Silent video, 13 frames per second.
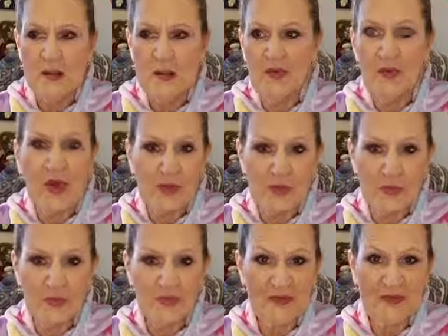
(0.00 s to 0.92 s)
with one
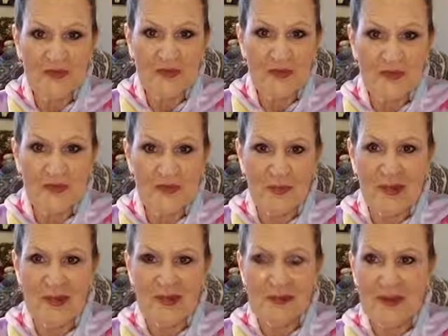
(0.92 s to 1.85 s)
hundred percent certainty,
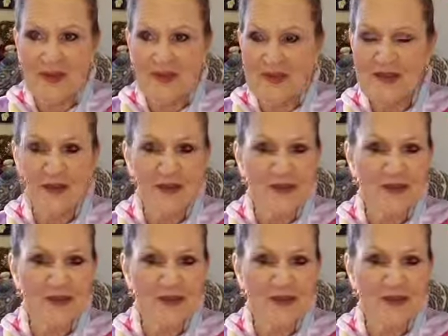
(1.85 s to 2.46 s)
right? Nothing